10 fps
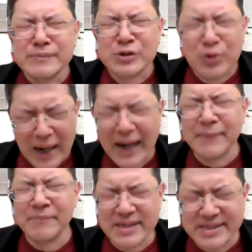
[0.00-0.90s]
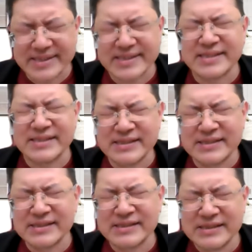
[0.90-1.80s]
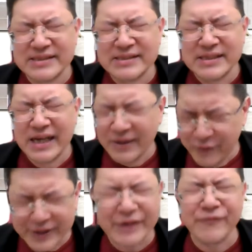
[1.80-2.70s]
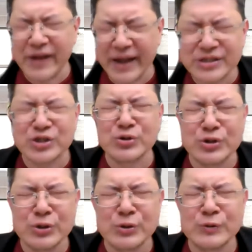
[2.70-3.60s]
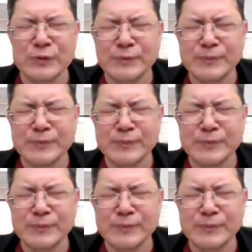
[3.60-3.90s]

to harm us. And we give thanks to you.